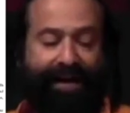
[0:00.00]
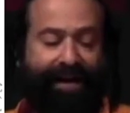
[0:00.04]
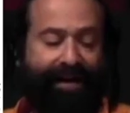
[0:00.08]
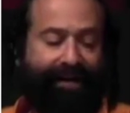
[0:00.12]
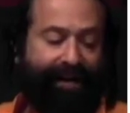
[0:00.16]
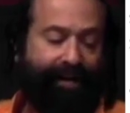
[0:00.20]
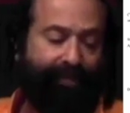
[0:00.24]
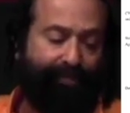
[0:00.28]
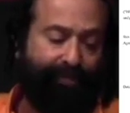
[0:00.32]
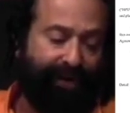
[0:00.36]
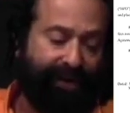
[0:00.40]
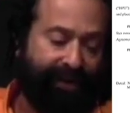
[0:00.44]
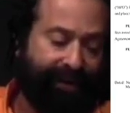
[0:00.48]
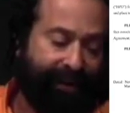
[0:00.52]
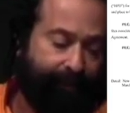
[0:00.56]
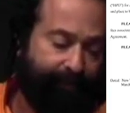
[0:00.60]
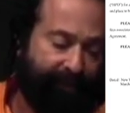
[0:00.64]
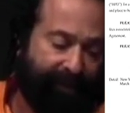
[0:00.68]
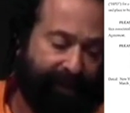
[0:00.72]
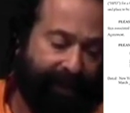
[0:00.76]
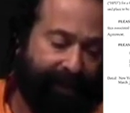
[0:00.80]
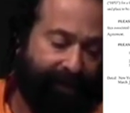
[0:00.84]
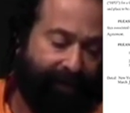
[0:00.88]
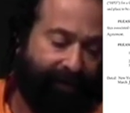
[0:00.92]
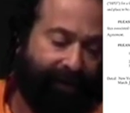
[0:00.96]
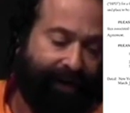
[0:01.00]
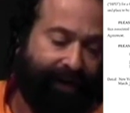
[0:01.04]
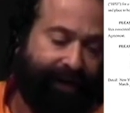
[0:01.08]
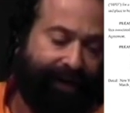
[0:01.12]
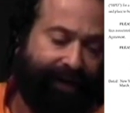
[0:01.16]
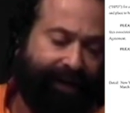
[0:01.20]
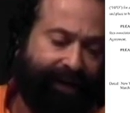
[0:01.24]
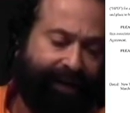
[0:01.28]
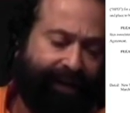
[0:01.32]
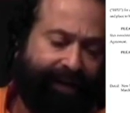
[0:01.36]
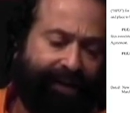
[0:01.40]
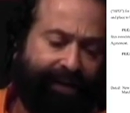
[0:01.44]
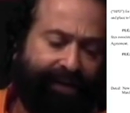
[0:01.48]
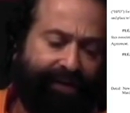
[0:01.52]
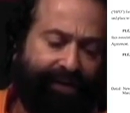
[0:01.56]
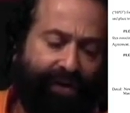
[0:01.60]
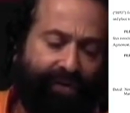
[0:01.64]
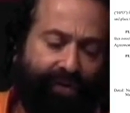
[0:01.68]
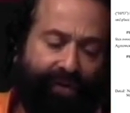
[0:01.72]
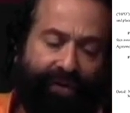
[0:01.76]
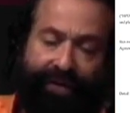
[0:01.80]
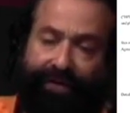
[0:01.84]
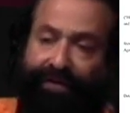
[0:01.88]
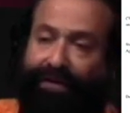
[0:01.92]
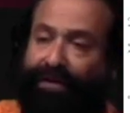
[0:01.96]
got a preliminary
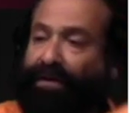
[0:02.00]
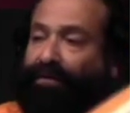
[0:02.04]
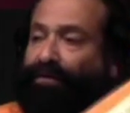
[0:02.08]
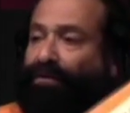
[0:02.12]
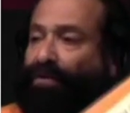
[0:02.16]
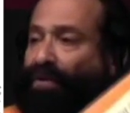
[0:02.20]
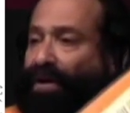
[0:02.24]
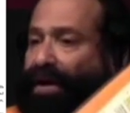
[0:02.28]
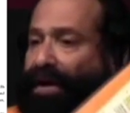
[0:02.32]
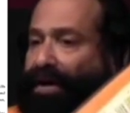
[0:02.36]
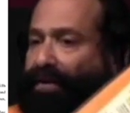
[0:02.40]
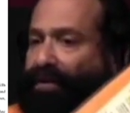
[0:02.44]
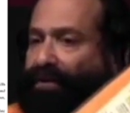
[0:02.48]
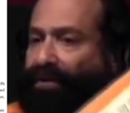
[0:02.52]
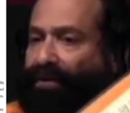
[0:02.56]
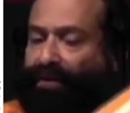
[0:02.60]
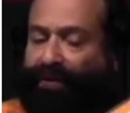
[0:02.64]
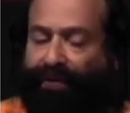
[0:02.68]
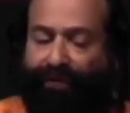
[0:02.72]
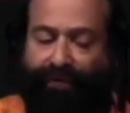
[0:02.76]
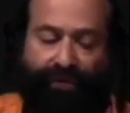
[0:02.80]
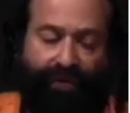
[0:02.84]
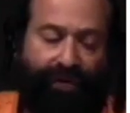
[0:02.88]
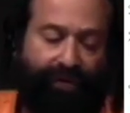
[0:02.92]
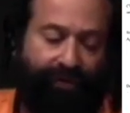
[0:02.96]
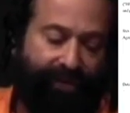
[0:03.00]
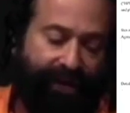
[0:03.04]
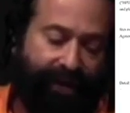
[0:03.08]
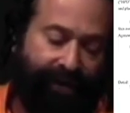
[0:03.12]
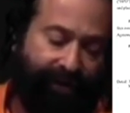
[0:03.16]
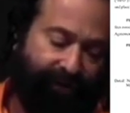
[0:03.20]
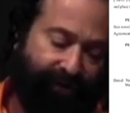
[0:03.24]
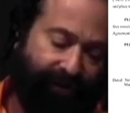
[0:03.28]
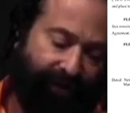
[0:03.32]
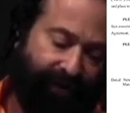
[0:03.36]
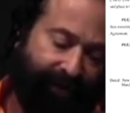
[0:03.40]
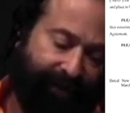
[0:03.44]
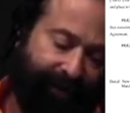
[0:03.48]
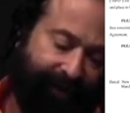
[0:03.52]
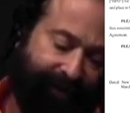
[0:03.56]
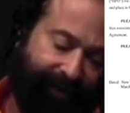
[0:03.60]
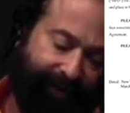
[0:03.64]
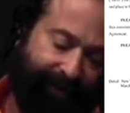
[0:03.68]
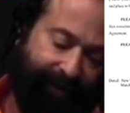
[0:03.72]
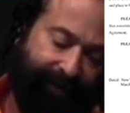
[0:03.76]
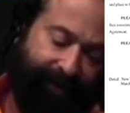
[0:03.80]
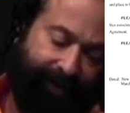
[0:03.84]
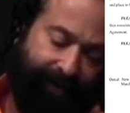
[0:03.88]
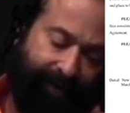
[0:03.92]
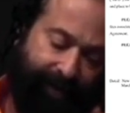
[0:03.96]
notice of grounds for eviction
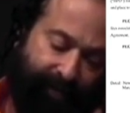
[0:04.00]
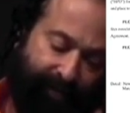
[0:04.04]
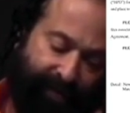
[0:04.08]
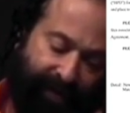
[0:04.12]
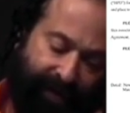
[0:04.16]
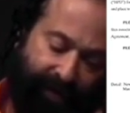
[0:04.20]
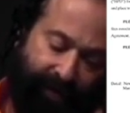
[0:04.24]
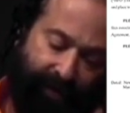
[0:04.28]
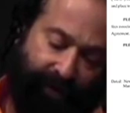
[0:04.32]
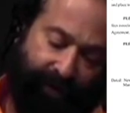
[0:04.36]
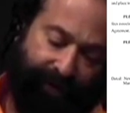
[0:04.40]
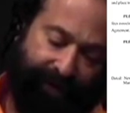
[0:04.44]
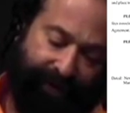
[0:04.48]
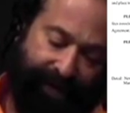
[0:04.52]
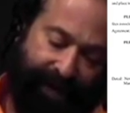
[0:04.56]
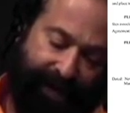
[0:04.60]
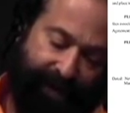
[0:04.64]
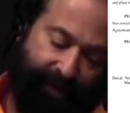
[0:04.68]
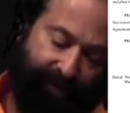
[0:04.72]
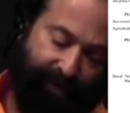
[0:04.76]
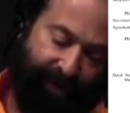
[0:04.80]
because I